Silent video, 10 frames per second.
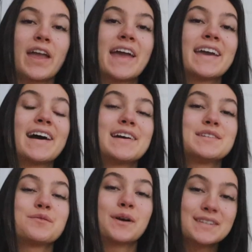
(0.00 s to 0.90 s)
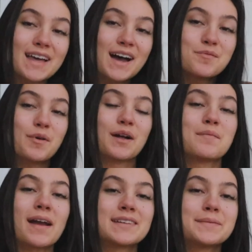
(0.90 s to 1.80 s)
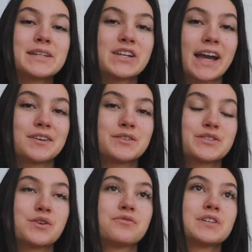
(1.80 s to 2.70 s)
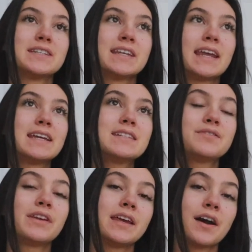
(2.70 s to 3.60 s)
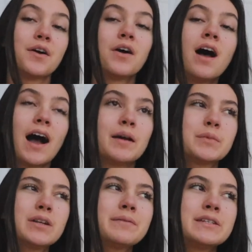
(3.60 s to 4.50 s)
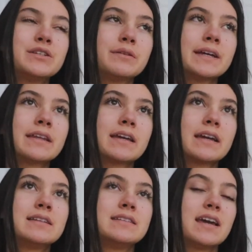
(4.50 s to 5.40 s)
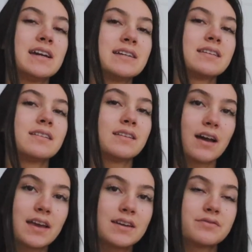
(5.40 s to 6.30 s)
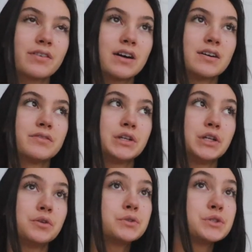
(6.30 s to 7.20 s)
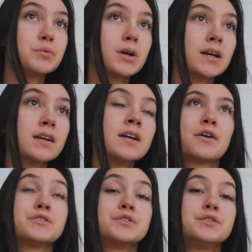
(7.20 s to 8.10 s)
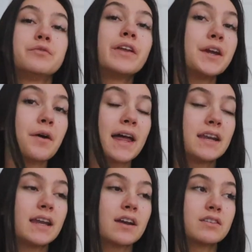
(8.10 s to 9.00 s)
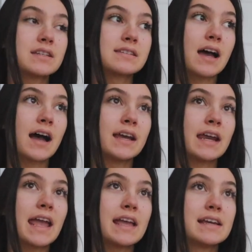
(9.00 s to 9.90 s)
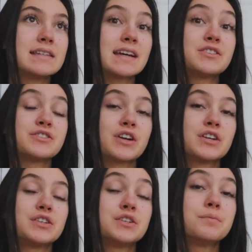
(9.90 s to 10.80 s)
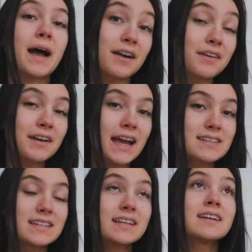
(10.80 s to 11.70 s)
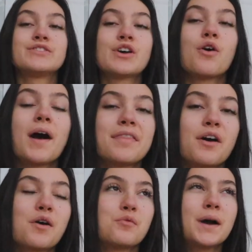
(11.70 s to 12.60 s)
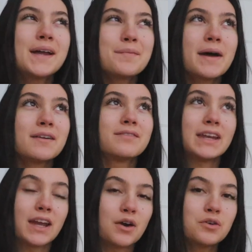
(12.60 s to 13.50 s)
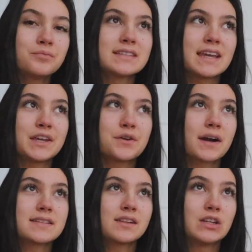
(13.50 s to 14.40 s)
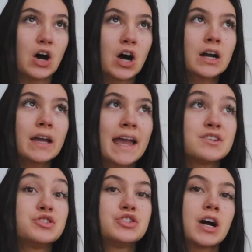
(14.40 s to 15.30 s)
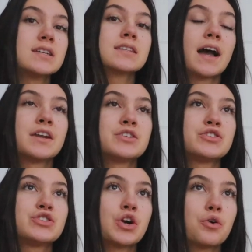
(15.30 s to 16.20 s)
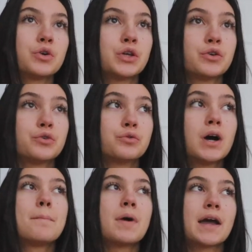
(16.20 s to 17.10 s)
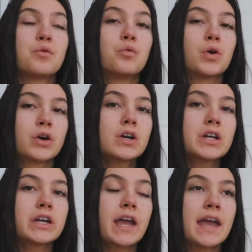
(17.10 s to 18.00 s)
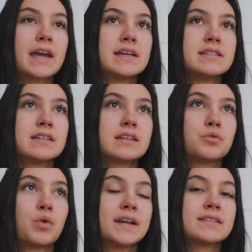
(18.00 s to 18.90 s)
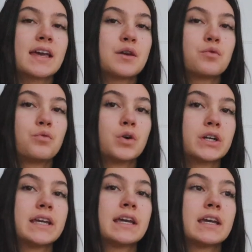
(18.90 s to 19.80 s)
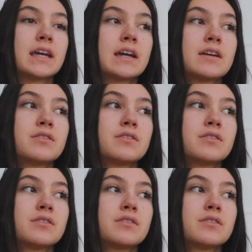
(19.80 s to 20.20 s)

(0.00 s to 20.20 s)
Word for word: Hey guys, what is up? Welcome back to my channel. So for today's video, I'm gonna be doing like a day in the life of a YouTuber. I also do video editing on the side and I just started to do background acting. So I thought what a better video to take you guys along and just kind of show you my work and what it's like working